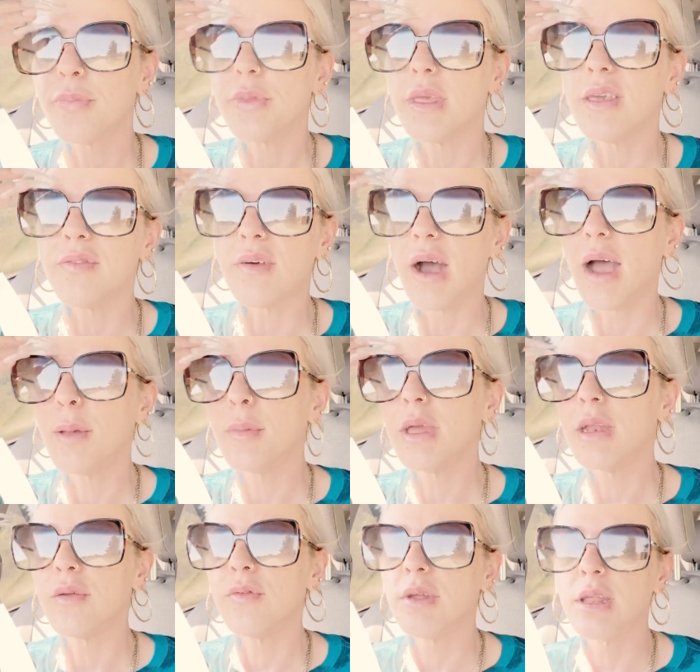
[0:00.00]
if I
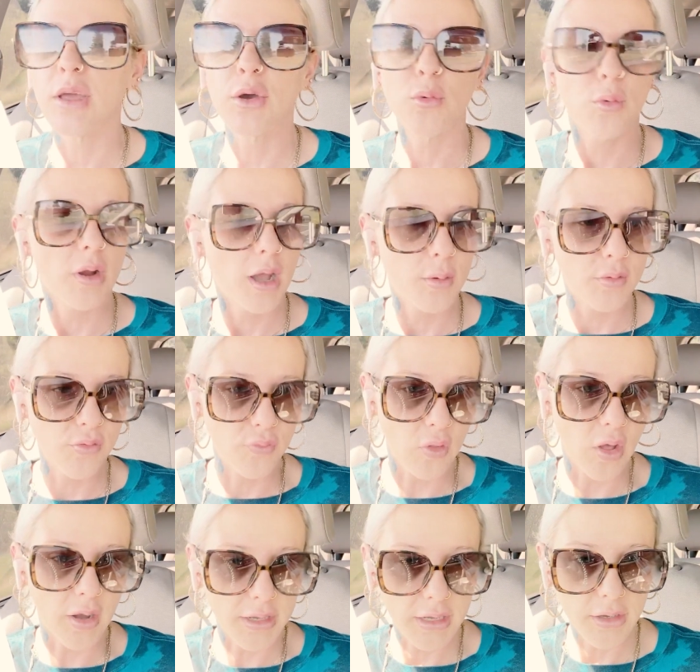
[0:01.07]
made a video where I was
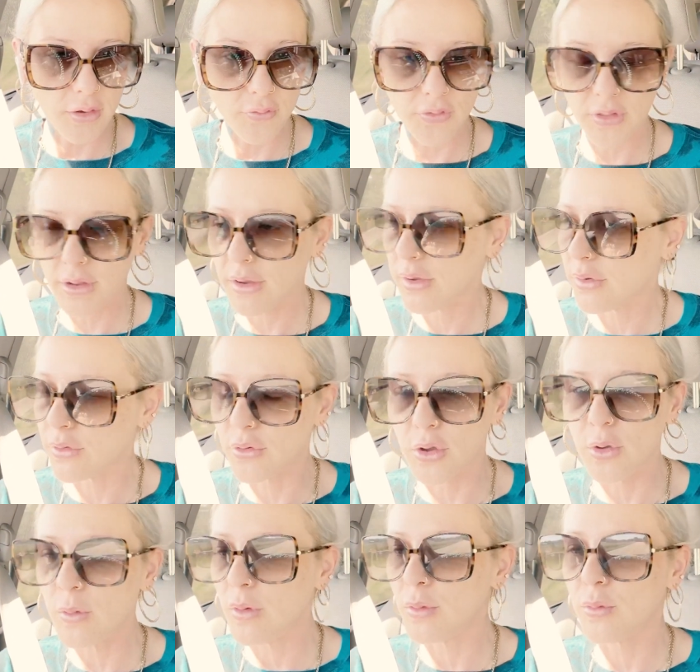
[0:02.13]
vlogging over there,
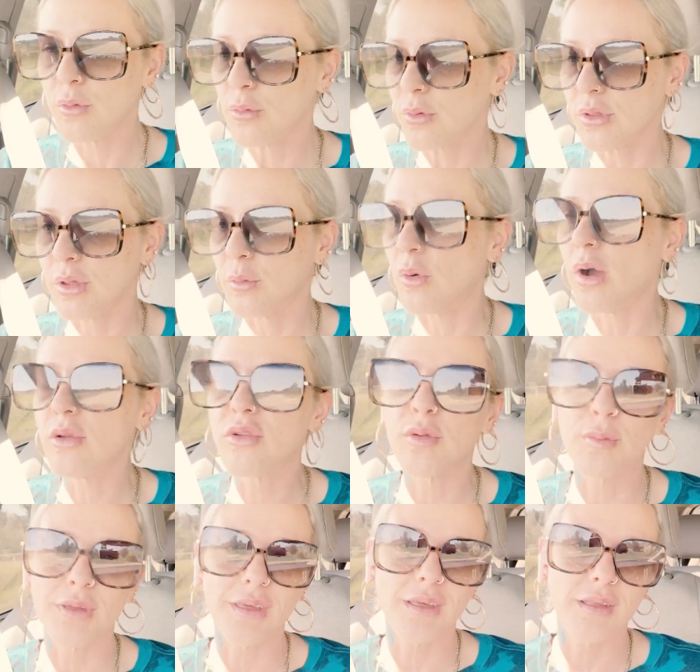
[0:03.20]
no one would really watch
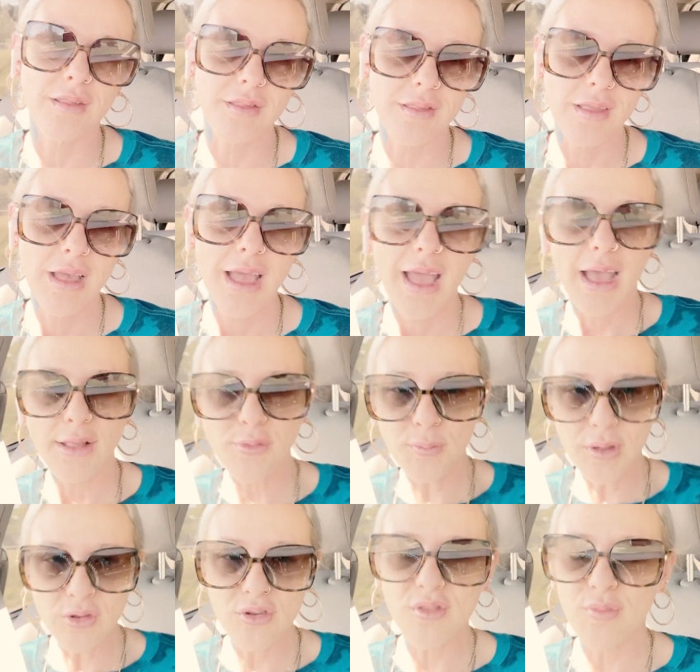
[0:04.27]
it because as
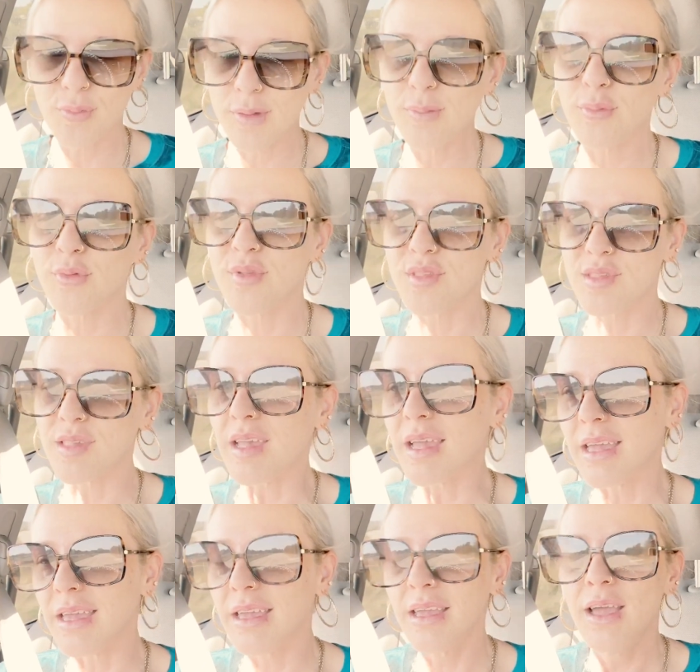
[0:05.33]
much as people
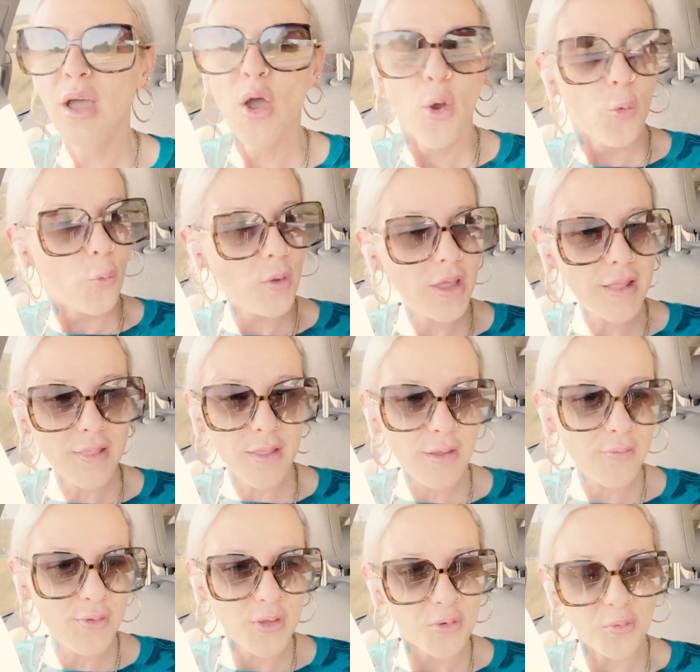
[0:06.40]
say, we
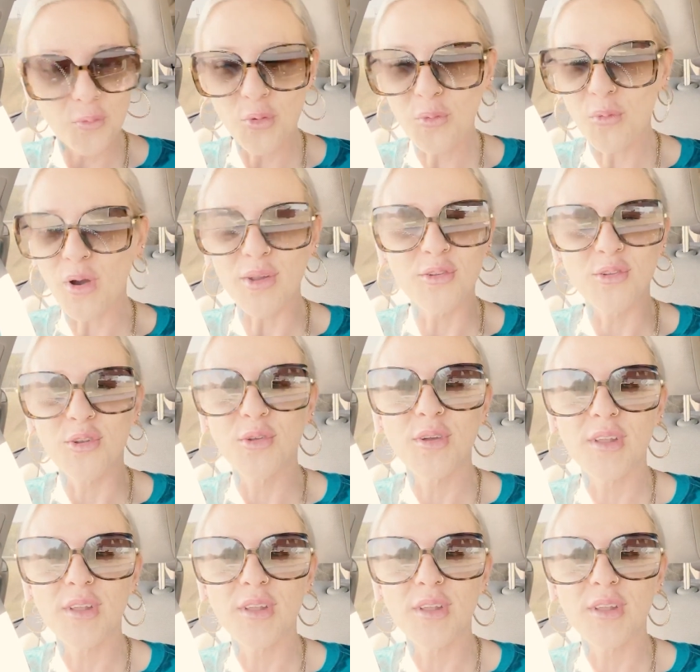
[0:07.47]
love you and we'll watch you do